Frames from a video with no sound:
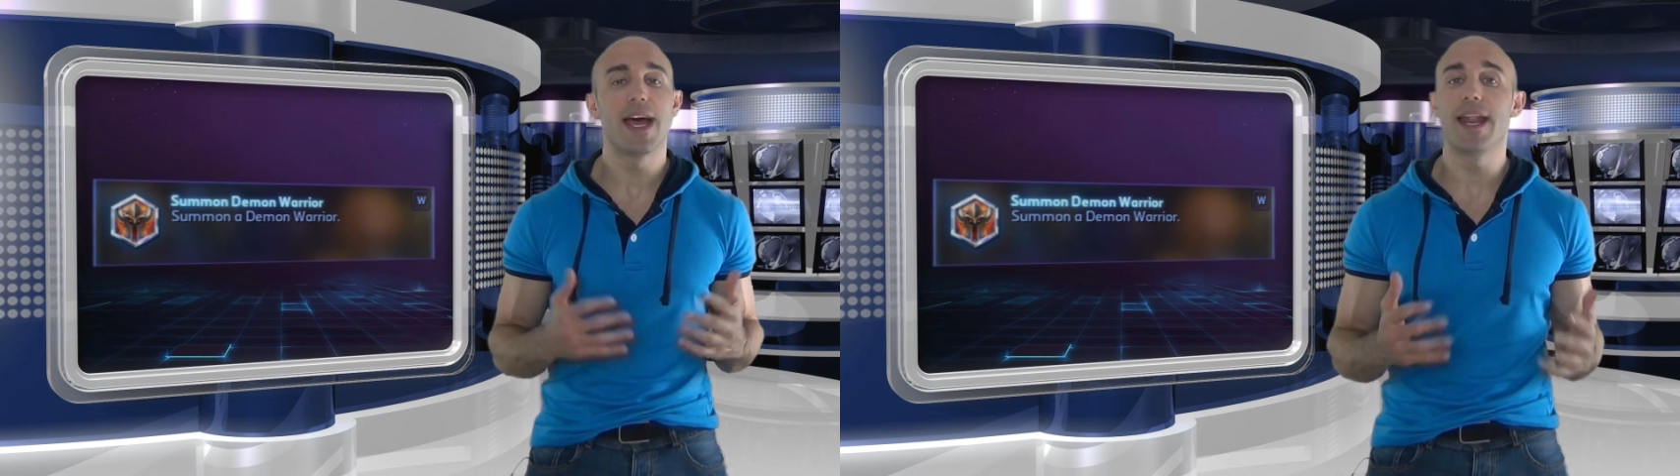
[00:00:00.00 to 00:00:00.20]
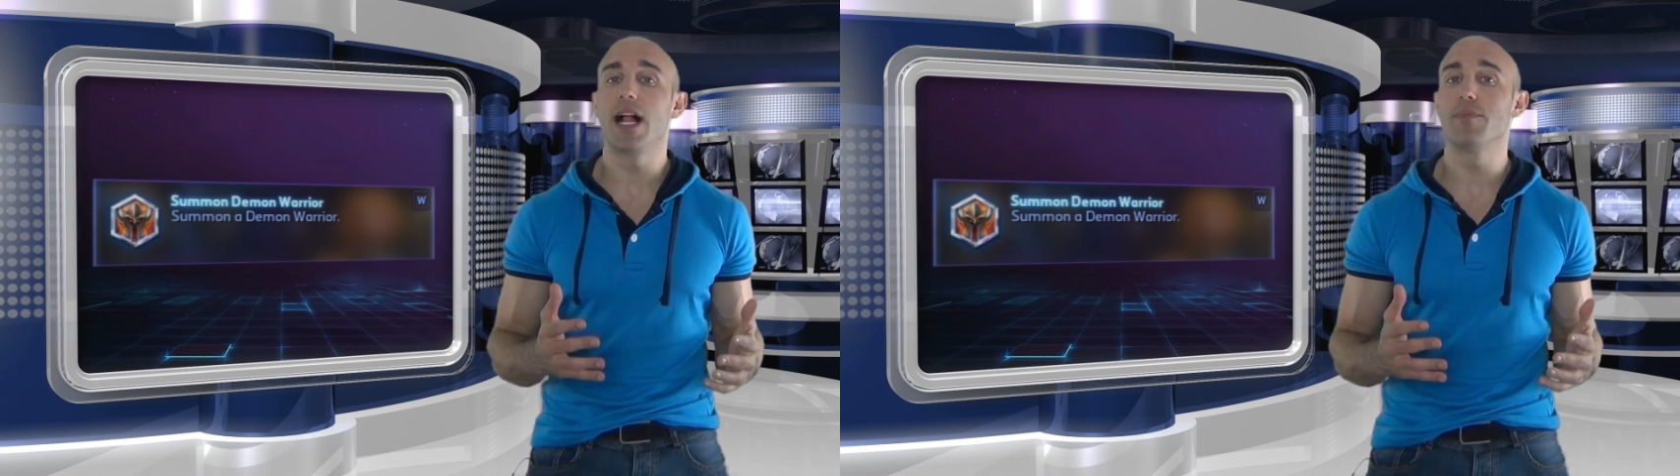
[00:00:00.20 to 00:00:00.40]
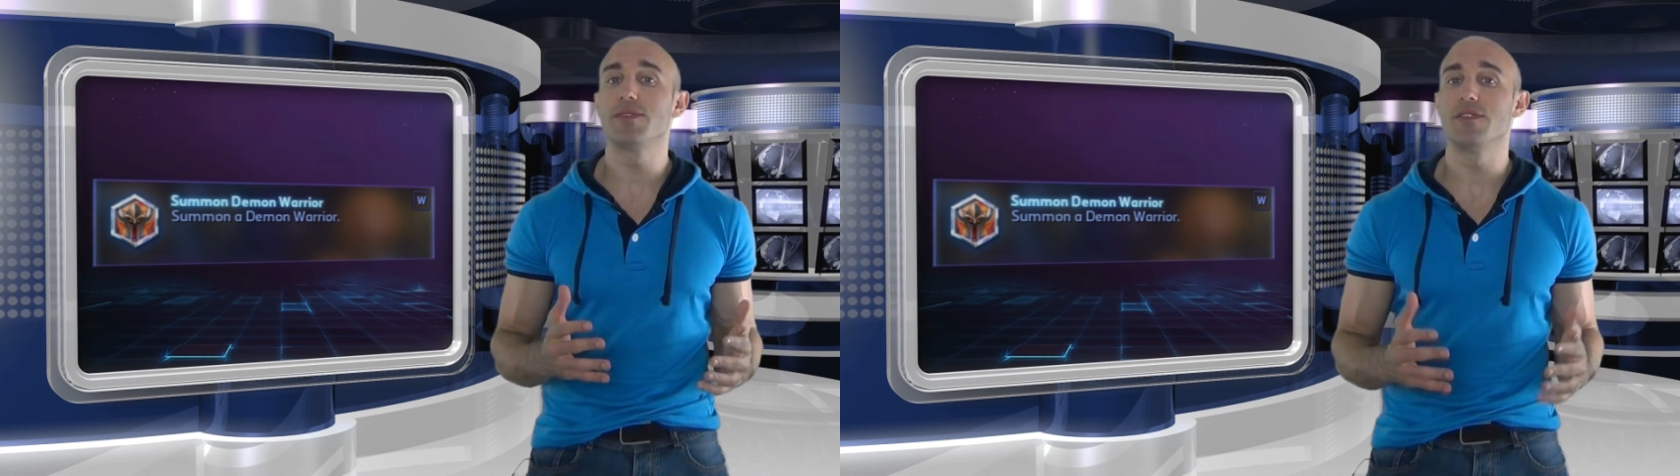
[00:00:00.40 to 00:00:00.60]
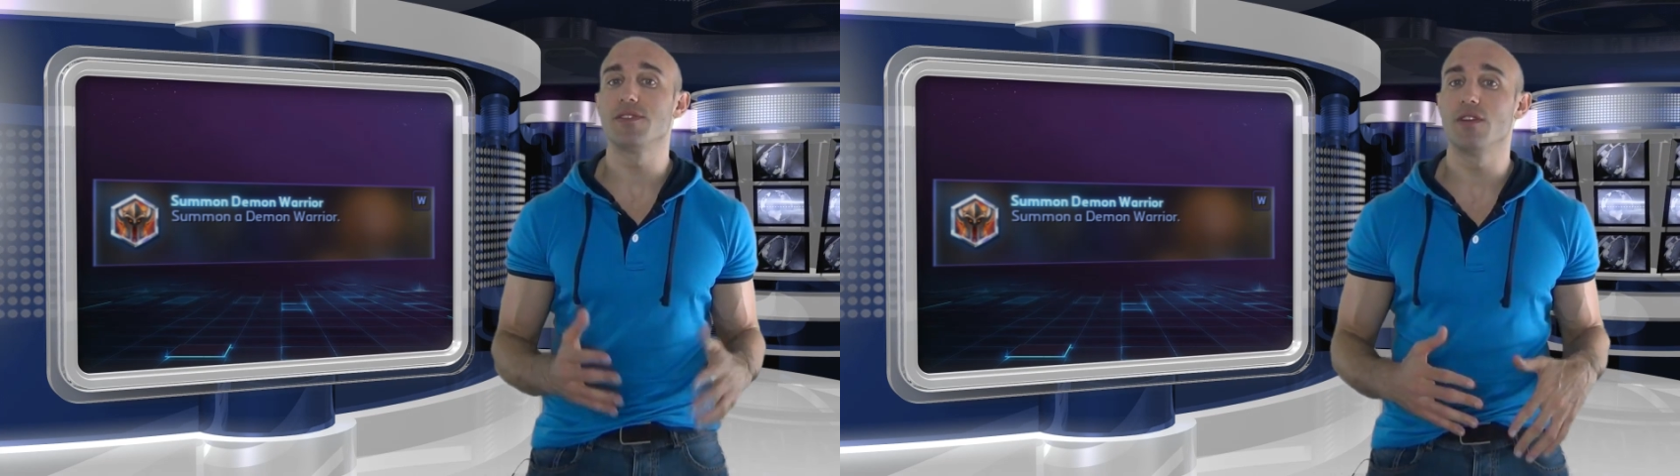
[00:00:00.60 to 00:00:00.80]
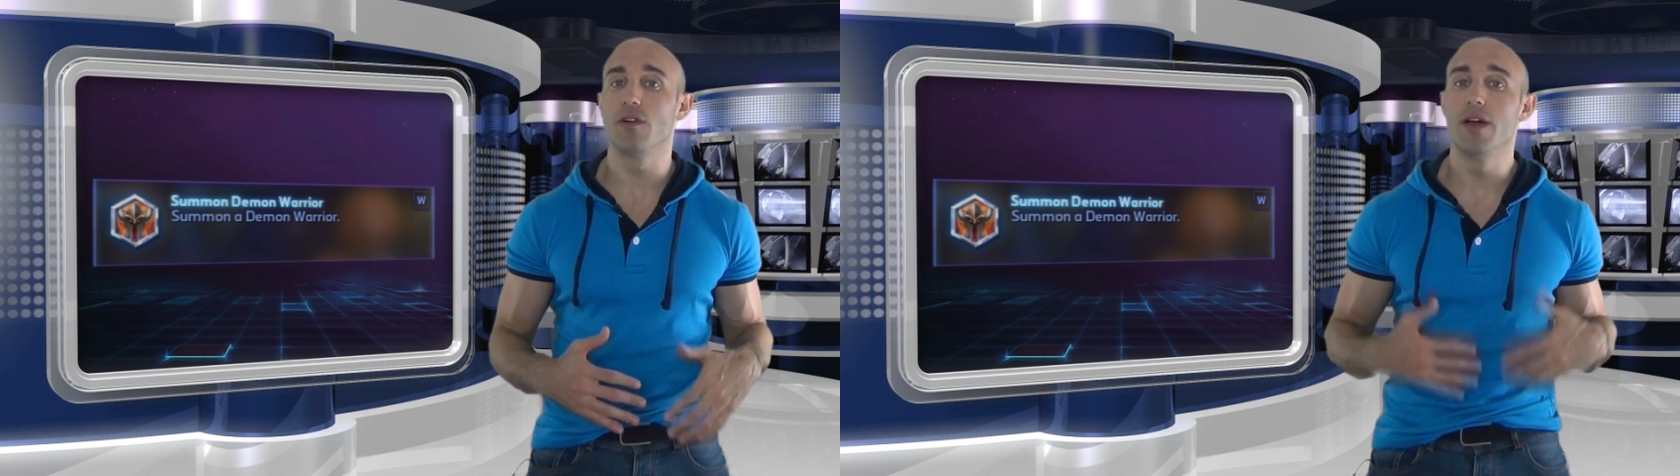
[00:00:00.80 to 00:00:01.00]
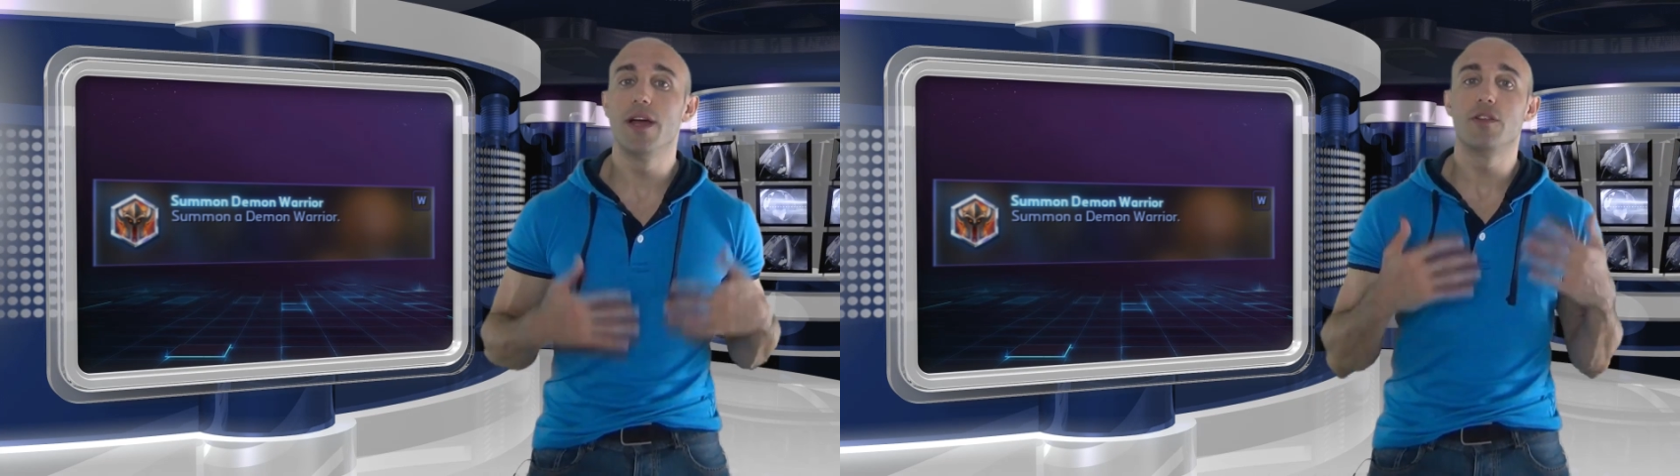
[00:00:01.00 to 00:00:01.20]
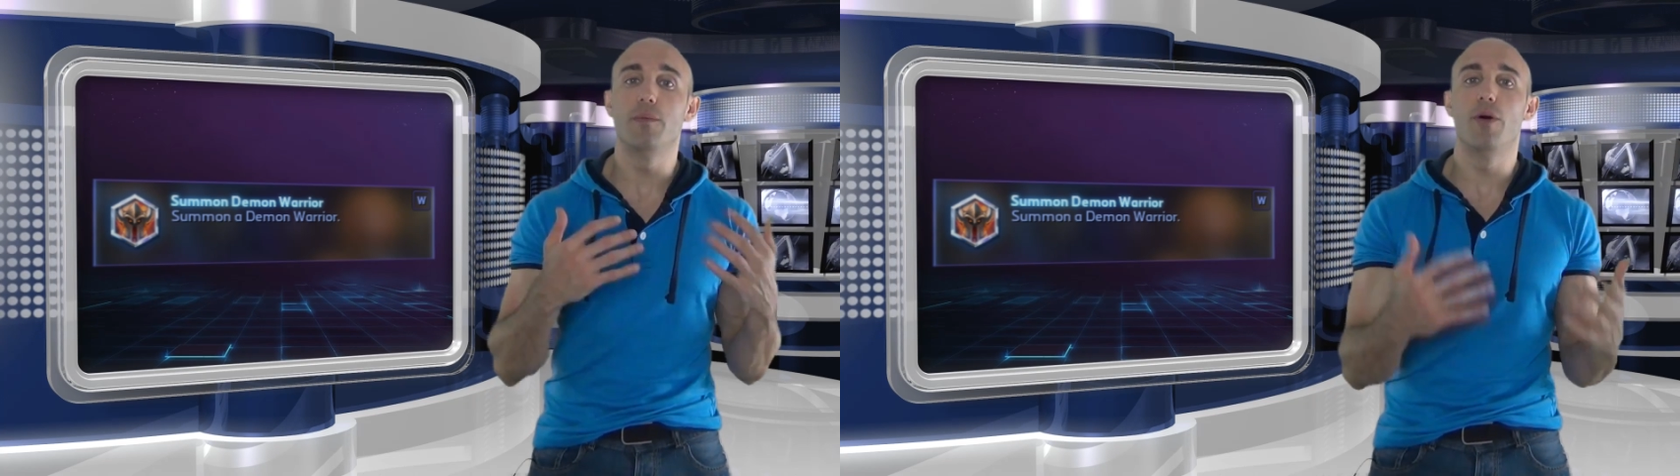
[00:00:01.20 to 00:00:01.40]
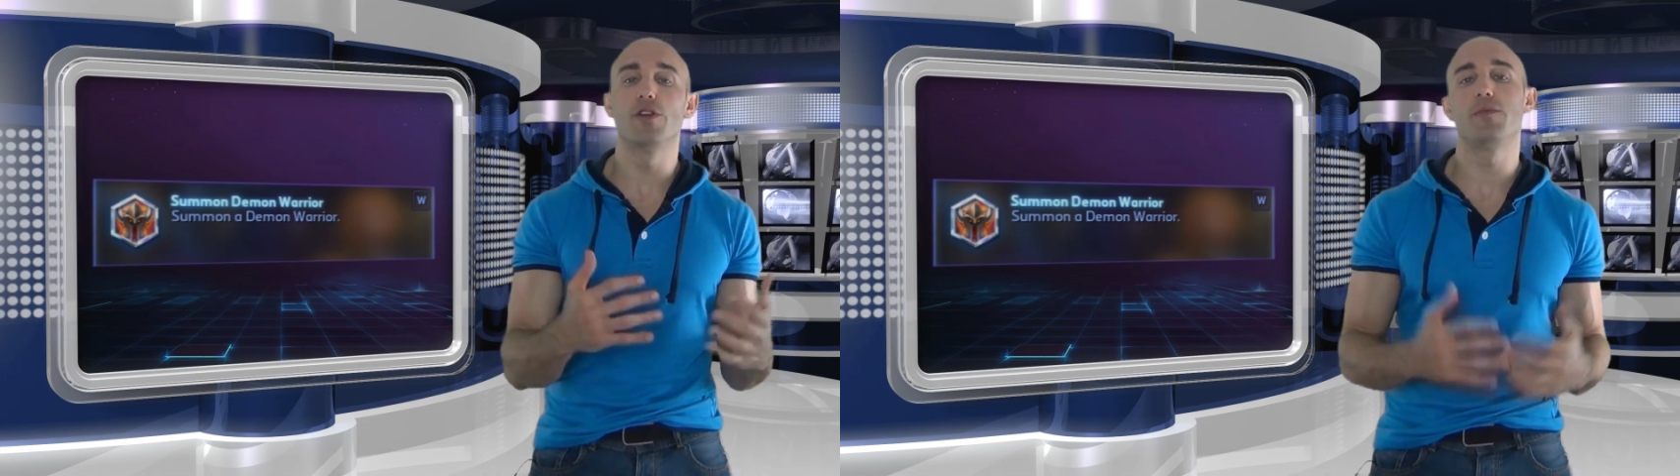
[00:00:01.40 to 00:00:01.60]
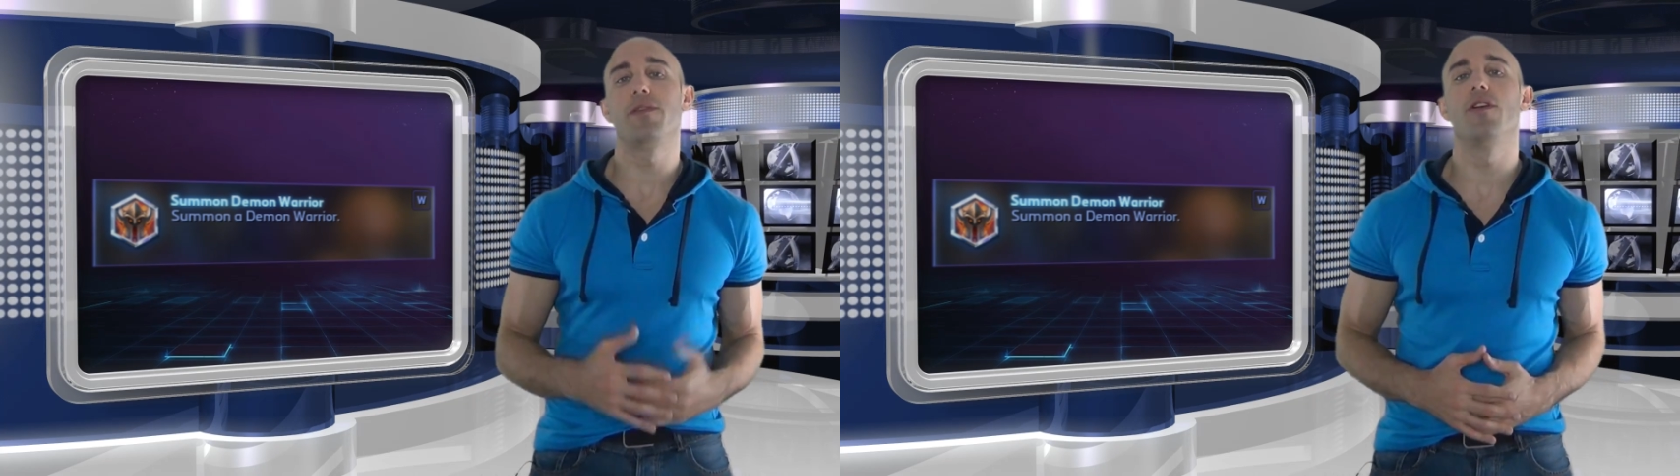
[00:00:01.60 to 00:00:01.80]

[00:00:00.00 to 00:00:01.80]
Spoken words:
and helps you so to push with